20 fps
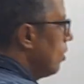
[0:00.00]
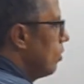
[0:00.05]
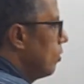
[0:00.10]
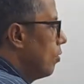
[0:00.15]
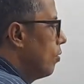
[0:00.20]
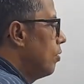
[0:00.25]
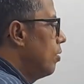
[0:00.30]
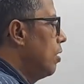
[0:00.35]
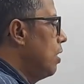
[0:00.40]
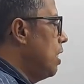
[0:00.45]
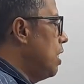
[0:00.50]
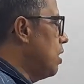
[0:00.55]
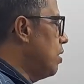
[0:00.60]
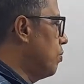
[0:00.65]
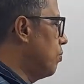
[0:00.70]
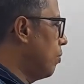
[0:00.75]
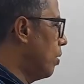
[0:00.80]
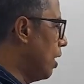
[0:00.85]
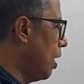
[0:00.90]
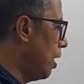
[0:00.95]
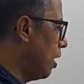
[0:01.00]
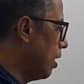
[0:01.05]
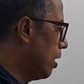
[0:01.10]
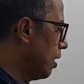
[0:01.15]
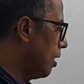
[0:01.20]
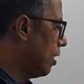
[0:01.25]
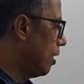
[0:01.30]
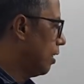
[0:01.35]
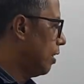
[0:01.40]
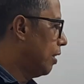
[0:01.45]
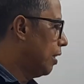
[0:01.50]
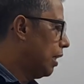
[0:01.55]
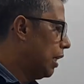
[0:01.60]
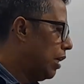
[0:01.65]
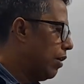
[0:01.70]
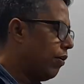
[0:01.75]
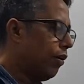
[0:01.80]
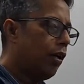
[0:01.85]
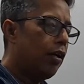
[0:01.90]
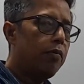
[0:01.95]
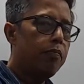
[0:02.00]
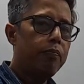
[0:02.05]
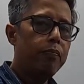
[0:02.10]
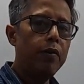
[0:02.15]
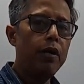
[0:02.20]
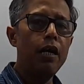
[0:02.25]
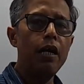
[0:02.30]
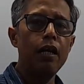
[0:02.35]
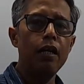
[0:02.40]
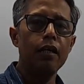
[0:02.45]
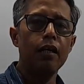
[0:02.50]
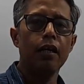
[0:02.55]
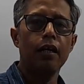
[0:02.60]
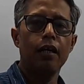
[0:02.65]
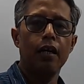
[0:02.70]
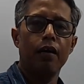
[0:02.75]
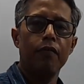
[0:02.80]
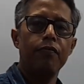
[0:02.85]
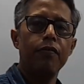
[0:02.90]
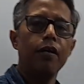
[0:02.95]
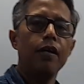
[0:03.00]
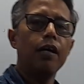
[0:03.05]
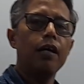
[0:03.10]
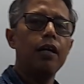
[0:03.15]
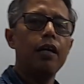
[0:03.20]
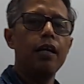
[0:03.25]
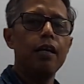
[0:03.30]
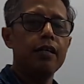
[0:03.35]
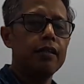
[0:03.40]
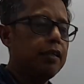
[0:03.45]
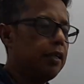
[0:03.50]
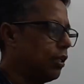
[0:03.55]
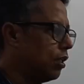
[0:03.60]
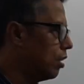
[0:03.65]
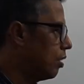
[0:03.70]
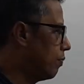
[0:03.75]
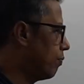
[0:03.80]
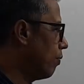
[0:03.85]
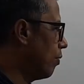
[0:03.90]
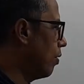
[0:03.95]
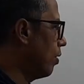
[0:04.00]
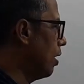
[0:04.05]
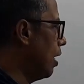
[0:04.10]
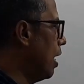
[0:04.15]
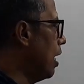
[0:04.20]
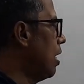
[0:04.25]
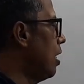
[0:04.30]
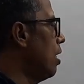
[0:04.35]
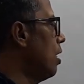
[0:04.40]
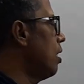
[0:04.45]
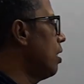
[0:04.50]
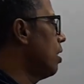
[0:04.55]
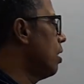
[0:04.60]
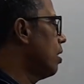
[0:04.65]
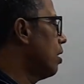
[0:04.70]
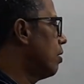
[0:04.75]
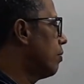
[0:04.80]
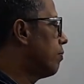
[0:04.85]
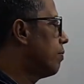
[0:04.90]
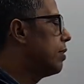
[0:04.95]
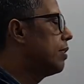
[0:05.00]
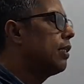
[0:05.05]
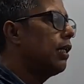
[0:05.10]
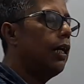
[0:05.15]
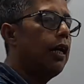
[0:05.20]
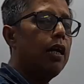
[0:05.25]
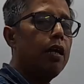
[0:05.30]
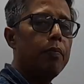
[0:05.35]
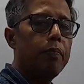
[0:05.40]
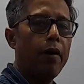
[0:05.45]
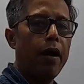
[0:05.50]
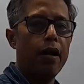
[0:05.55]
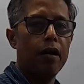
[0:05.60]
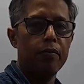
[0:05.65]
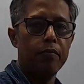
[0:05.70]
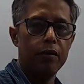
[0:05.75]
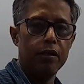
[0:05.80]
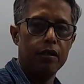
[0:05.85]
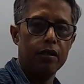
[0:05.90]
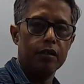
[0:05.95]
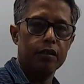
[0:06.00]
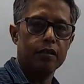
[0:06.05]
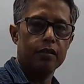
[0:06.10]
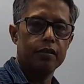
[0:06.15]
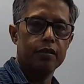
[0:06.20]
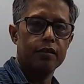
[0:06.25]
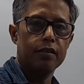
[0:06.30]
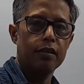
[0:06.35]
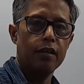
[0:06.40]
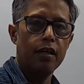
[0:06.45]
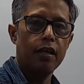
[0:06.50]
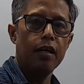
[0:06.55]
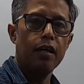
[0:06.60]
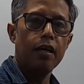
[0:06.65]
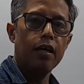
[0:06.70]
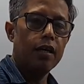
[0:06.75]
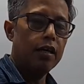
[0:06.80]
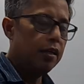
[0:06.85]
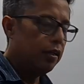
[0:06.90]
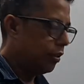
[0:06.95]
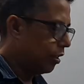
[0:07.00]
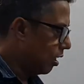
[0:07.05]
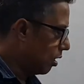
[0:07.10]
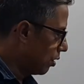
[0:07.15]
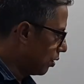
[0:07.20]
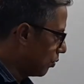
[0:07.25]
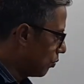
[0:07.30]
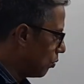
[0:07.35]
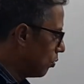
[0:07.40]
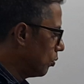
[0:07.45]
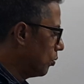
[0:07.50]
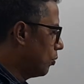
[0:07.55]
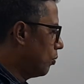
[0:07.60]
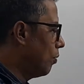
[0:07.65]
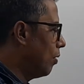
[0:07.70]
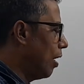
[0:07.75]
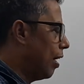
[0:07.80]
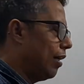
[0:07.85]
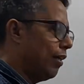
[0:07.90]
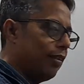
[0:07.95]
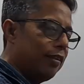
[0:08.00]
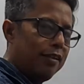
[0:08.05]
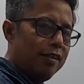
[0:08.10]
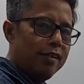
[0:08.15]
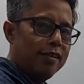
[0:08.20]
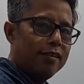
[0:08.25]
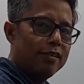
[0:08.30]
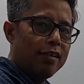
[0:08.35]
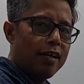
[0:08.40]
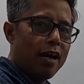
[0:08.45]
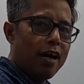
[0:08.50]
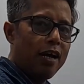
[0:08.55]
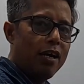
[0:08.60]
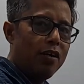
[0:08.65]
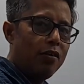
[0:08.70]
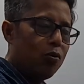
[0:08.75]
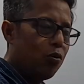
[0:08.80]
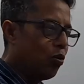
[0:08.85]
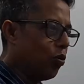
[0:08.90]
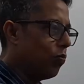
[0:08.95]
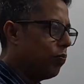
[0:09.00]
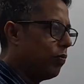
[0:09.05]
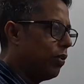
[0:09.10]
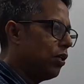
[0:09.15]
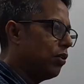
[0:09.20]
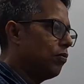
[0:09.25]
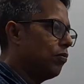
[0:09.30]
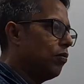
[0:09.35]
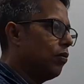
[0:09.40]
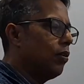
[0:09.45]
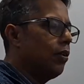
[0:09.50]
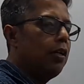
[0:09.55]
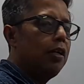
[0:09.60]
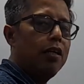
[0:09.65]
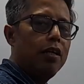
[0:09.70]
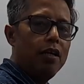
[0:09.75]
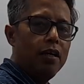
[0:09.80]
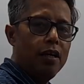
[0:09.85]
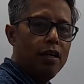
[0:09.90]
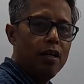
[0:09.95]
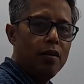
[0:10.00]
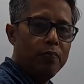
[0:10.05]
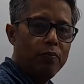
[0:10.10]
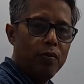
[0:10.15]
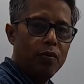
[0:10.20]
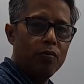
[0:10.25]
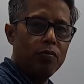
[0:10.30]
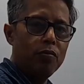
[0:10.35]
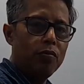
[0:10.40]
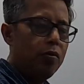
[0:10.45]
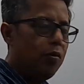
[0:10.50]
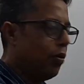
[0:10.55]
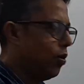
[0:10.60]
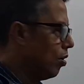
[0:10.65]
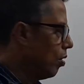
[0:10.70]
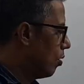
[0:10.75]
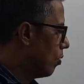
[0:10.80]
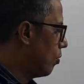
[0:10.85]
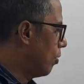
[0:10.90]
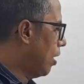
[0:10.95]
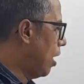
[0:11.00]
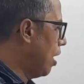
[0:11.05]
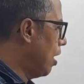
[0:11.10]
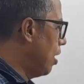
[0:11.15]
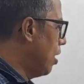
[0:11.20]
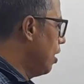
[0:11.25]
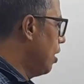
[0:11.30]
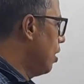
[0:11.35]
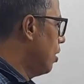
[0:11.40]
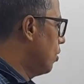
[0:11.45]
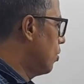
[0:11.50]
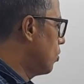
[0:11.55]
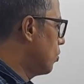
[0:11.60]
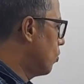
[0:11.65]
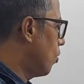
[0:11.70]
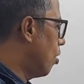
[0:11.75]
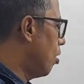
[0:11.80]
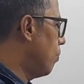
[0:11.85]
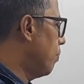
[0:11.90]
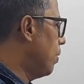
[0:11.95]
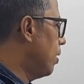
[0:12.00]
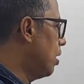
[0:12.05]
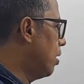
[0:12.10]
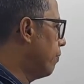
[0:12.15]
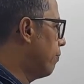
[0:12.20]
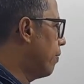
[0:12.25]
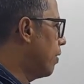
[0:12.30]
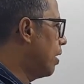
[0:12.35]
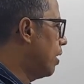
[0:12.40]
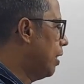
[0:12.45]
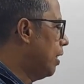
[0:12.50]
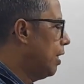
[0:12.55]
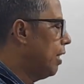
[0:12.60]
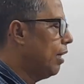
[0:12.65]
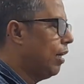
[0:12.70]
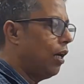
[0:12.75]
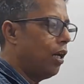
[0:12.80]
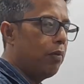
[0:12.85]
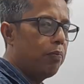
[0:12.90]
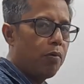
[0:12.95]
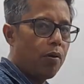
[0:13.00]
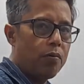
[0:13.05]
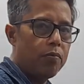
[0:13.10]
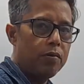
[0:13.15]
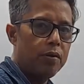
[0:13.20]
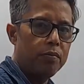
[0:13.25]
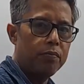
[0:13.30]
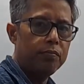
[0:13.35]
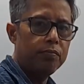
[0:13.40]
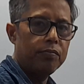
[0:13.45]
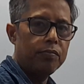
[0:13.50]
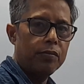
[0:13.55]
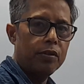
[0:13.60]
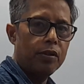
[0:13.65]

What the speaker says: So this way you can build the graphical relations for any physical parameters. Just go through like this. I hope this will really help you, okay, to solving different critical problem,